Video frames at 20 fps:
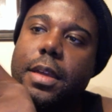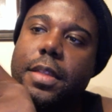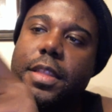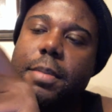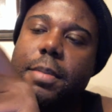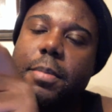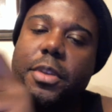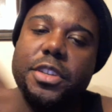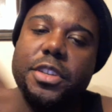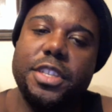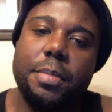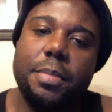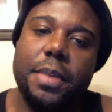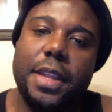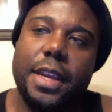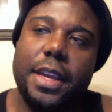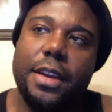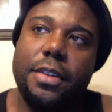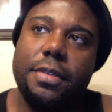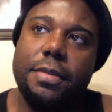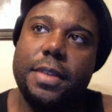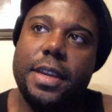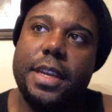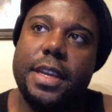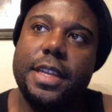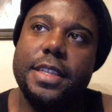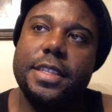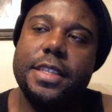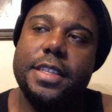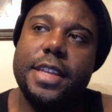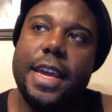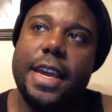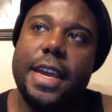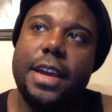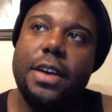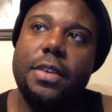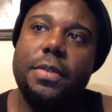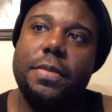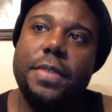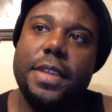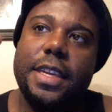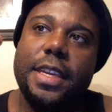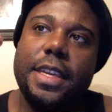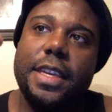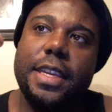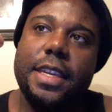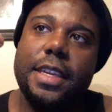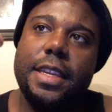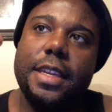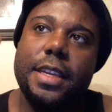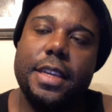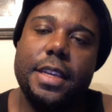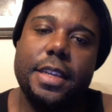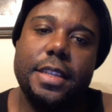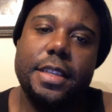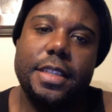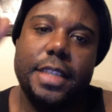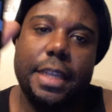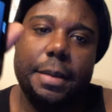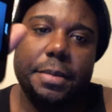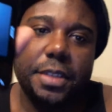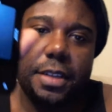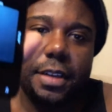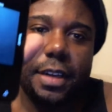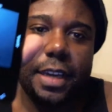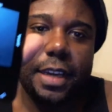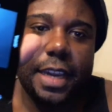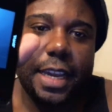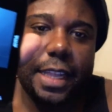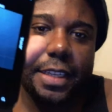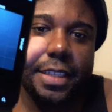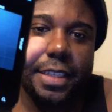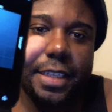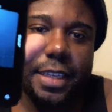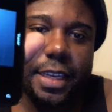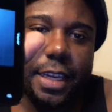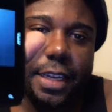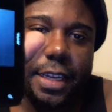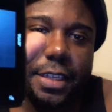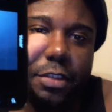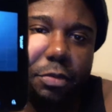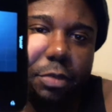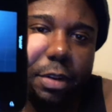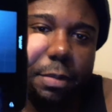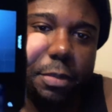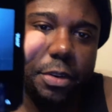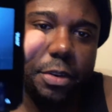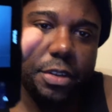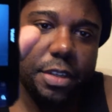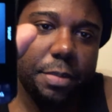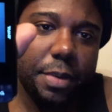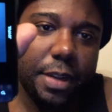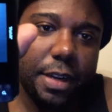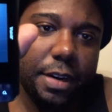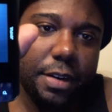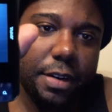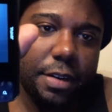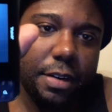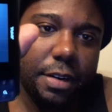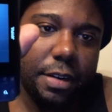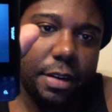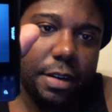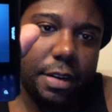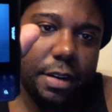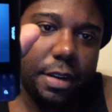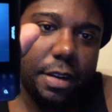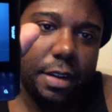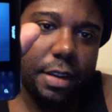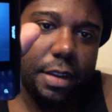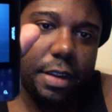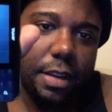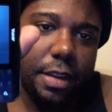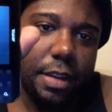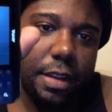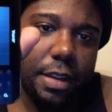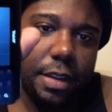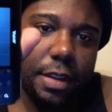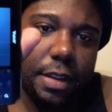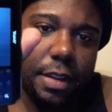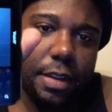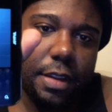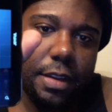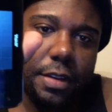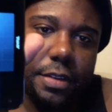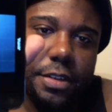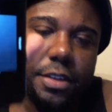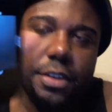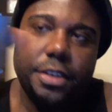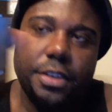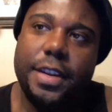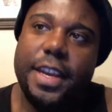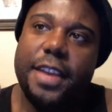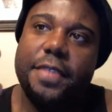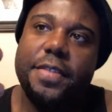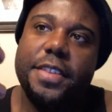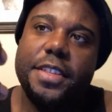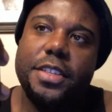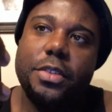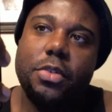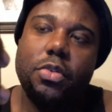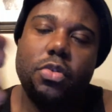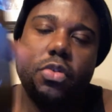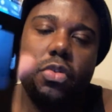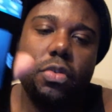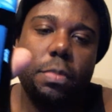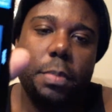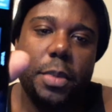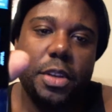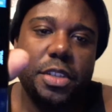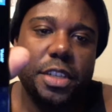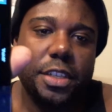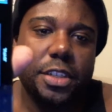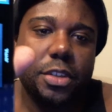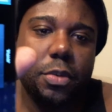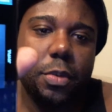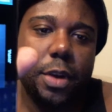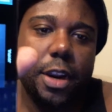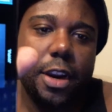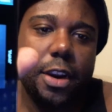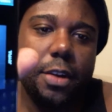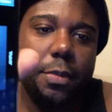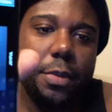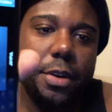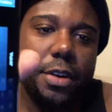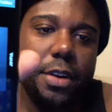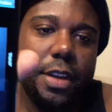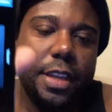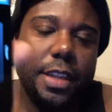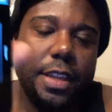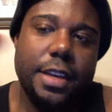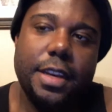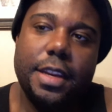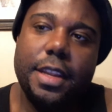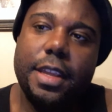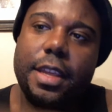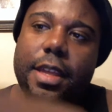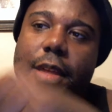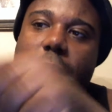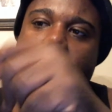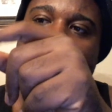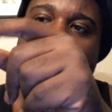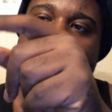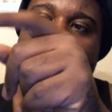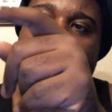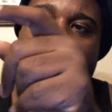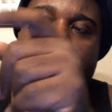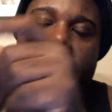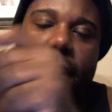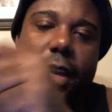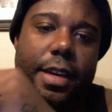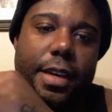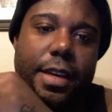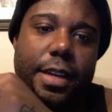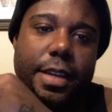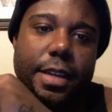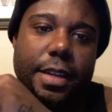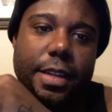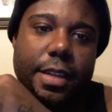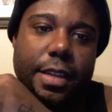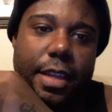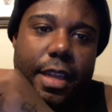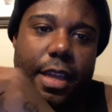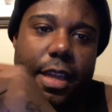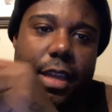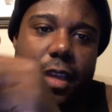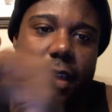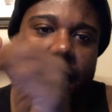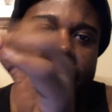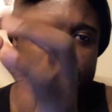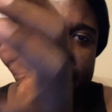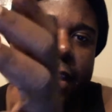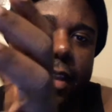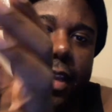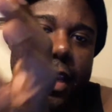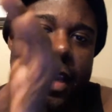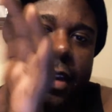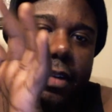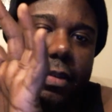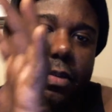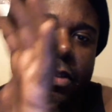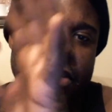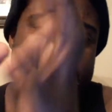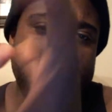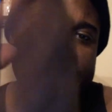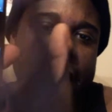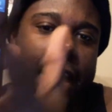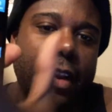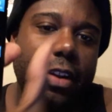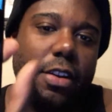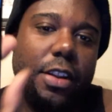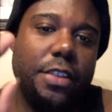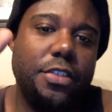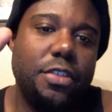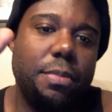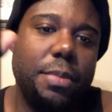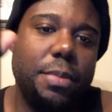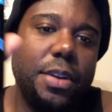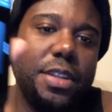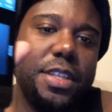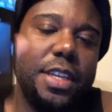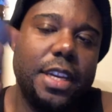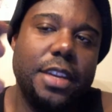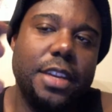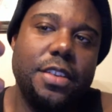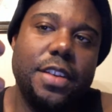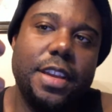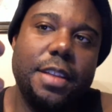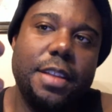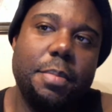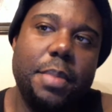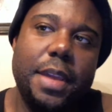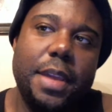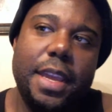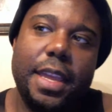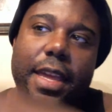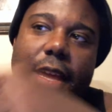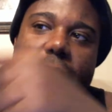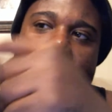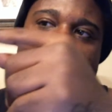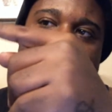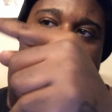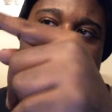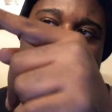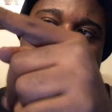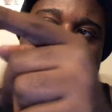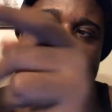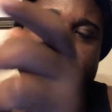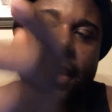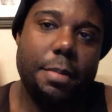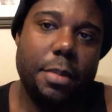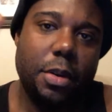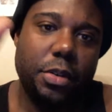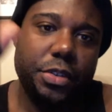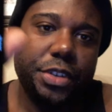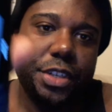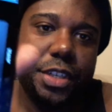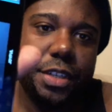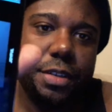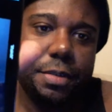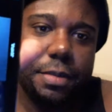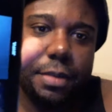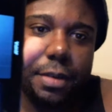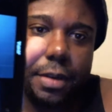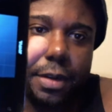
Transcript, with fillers: the music player is now the Samsung Galaxy S3 music player. So you have this cool music square where you can pick a, it'll scan all of your music and you can pick a uh, an emotion